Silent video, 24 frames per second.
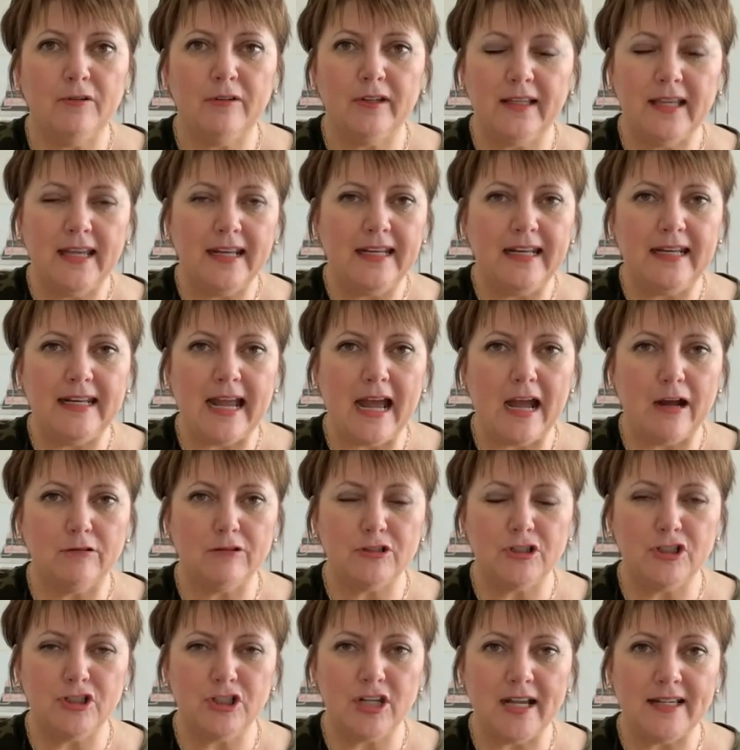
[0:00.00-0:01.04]
getting
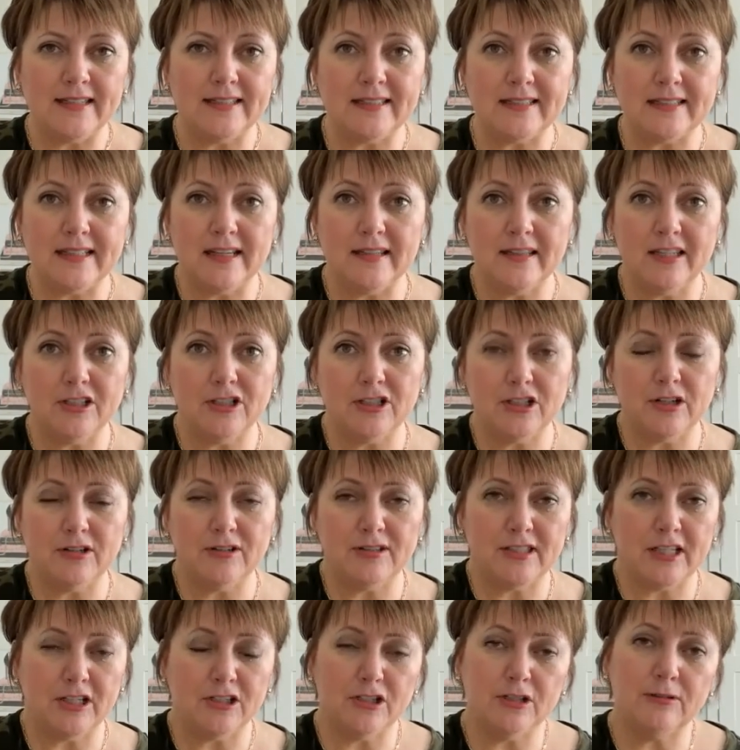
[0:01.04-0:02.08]
out just the
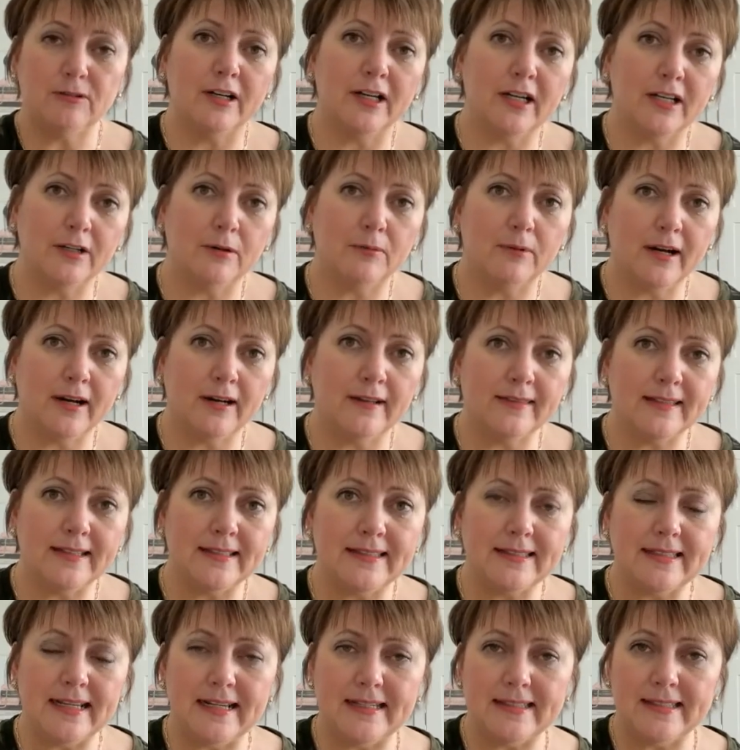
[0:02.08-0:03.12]
shoes that you are going to wear in
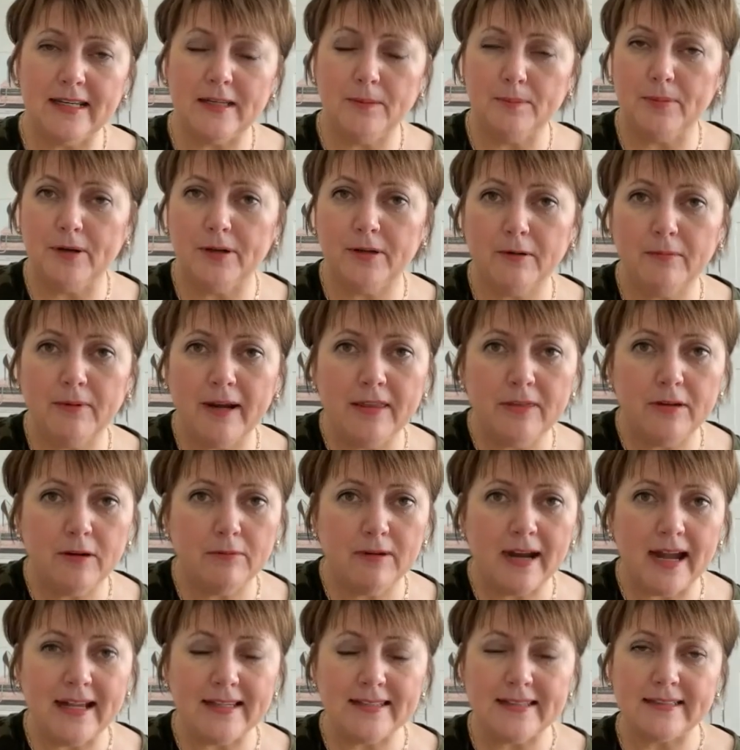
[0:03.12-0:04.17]
this season, put away the
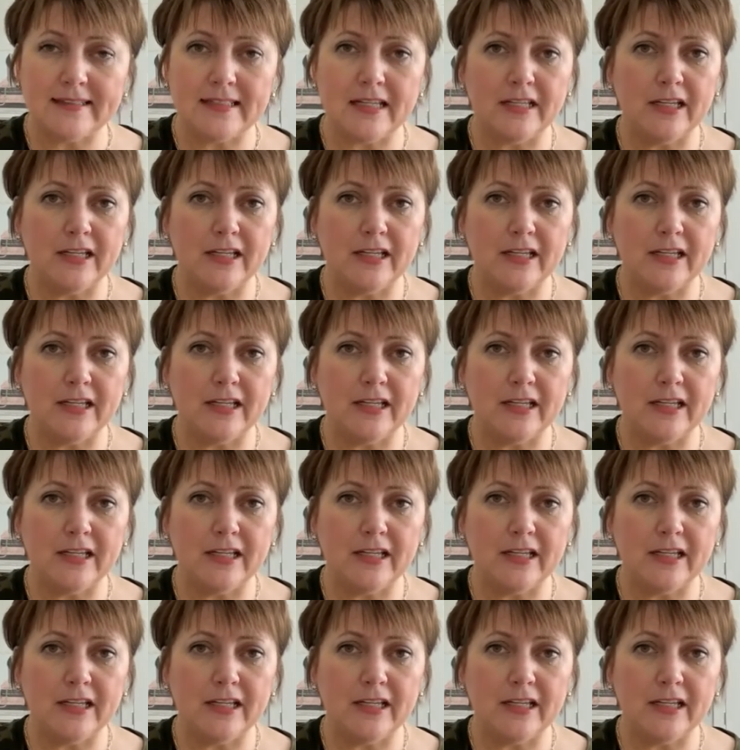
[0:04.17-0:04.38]
rest.